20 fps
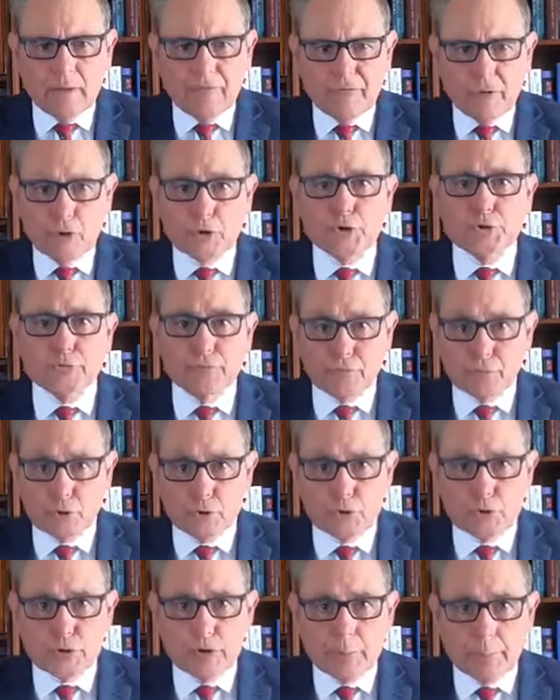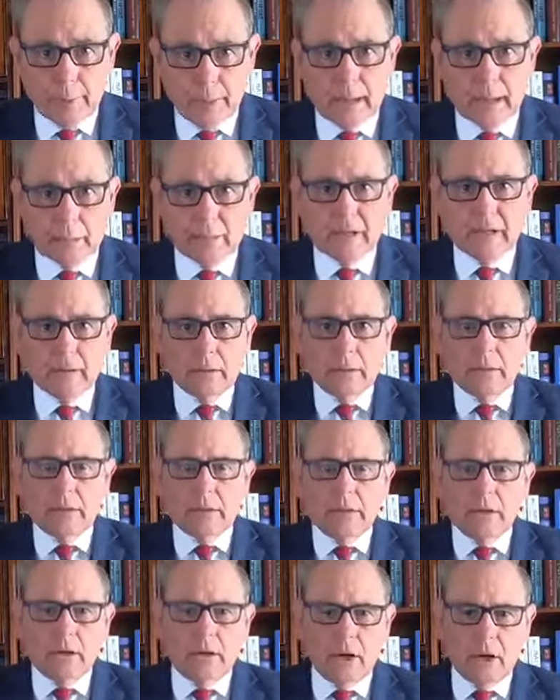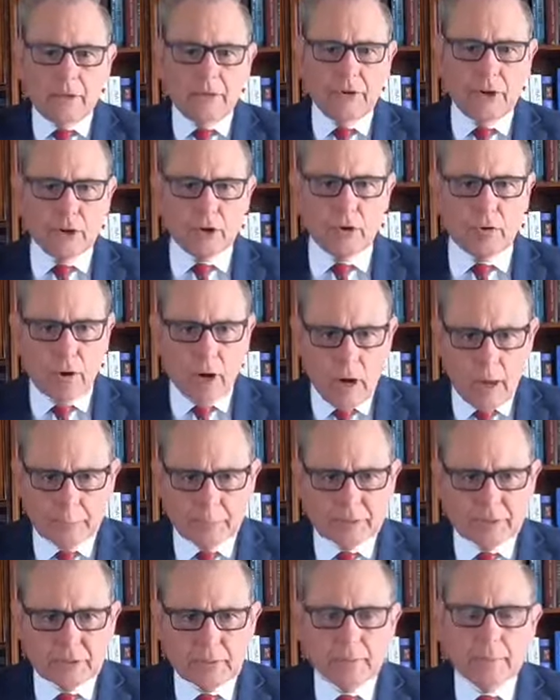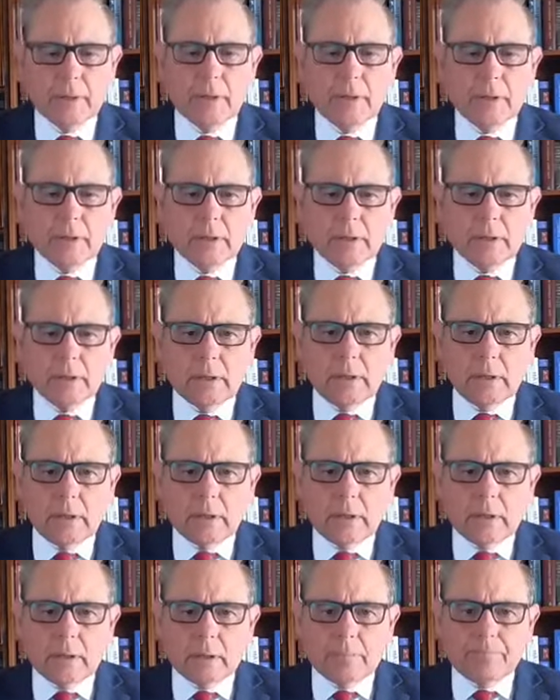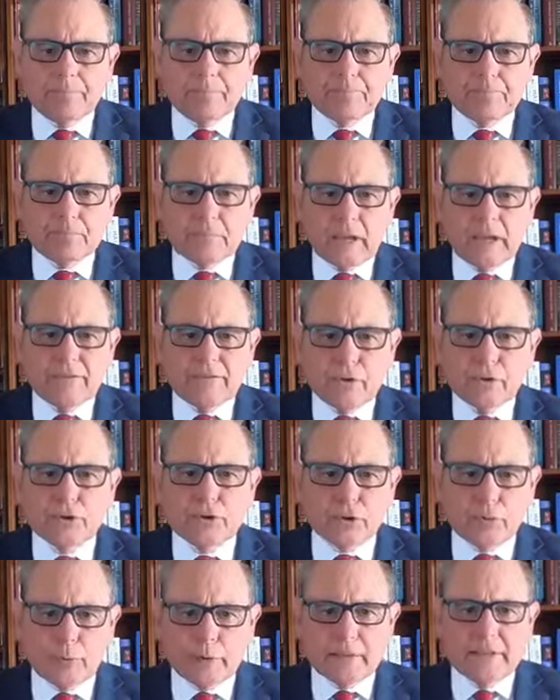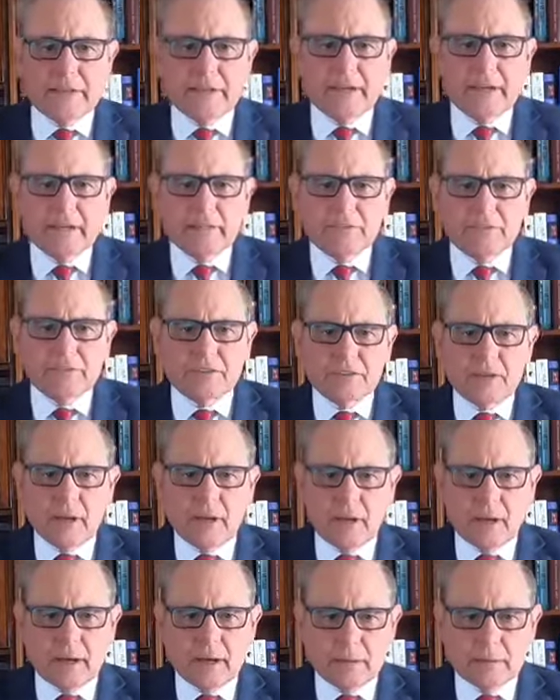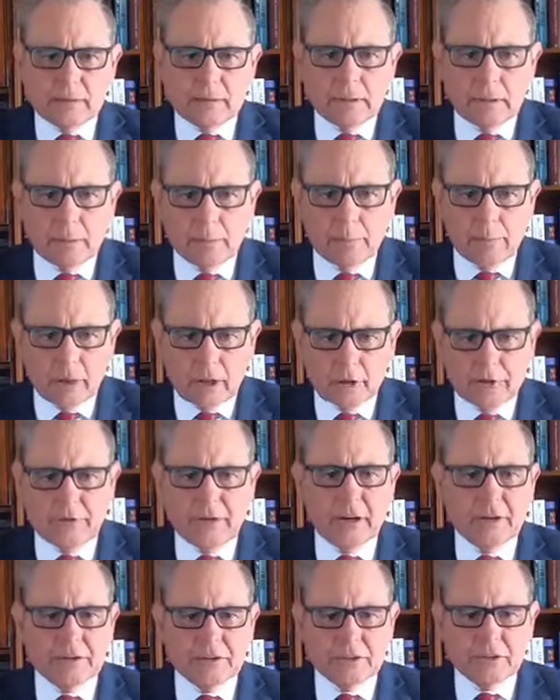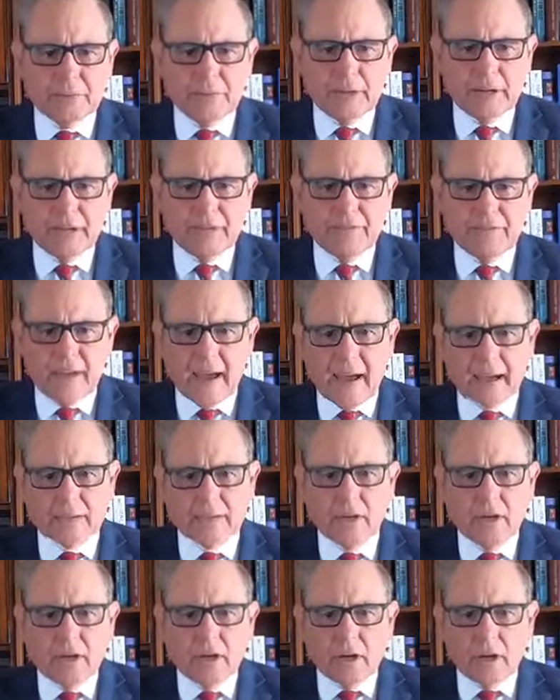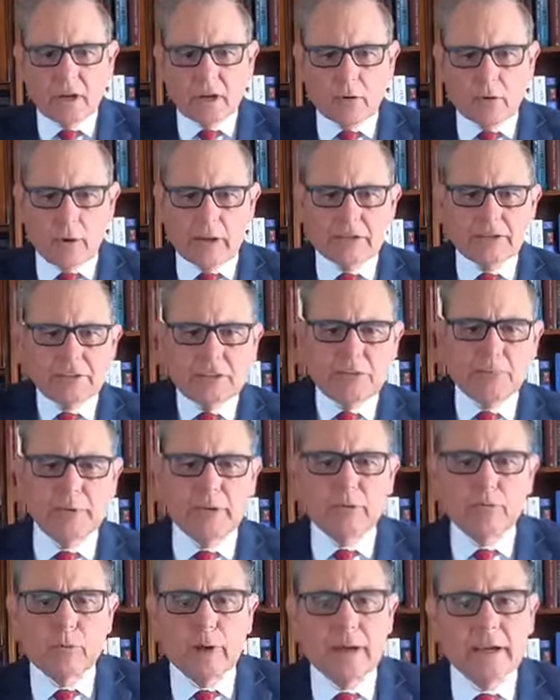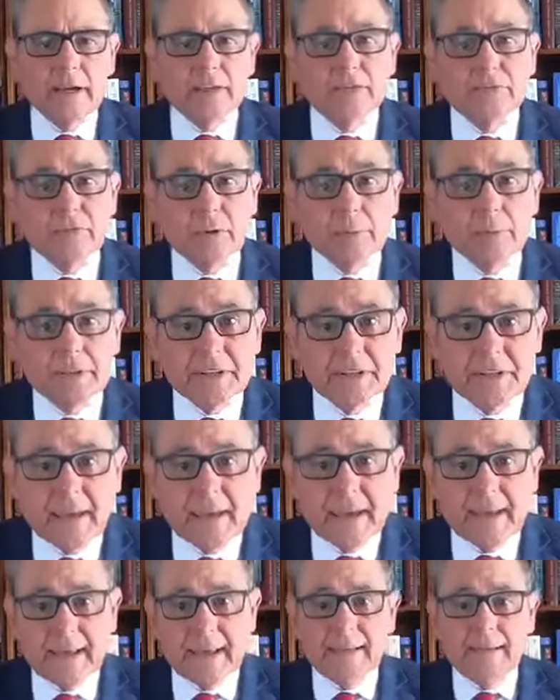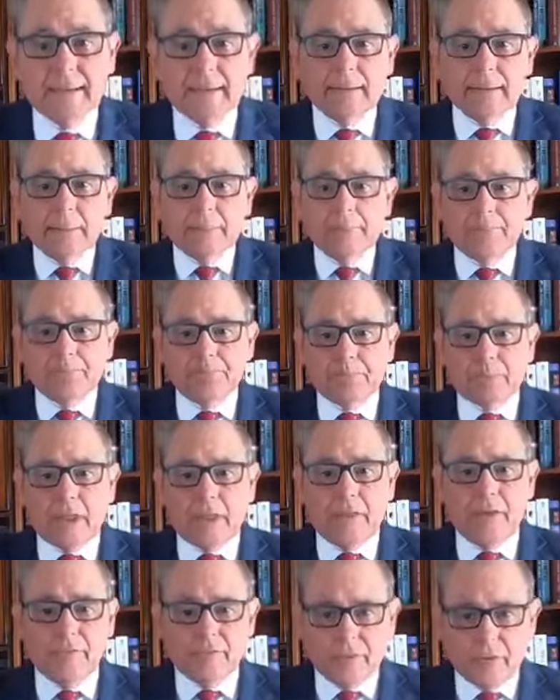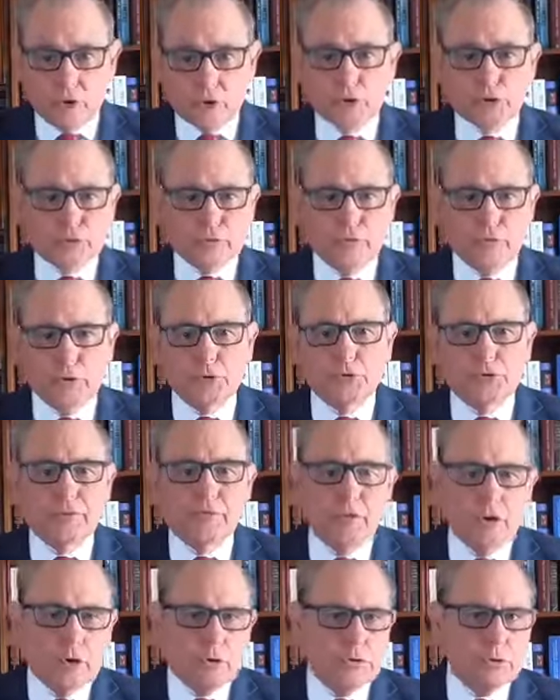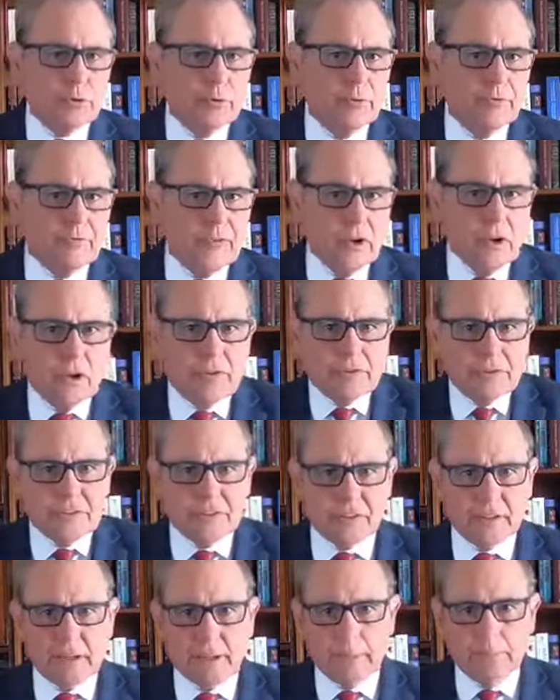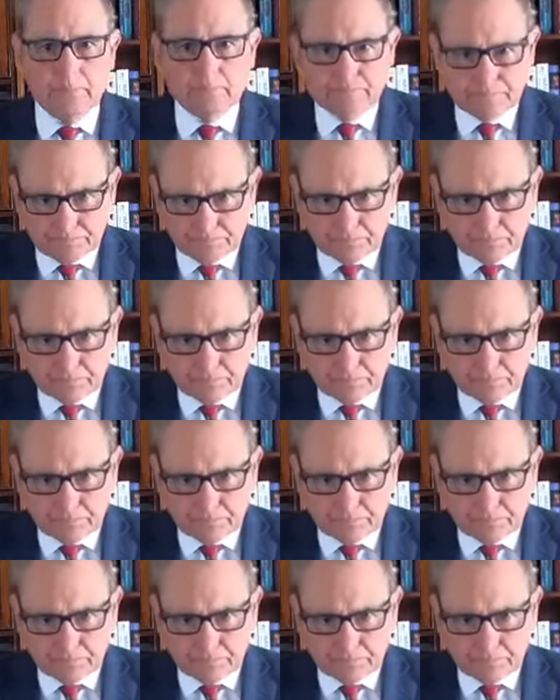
first fruit payment on their crops. In 1 Corinthians, Paul tells us, but in fact, Christ has been raised from the dead, the first fruits of those who have fallen asleep.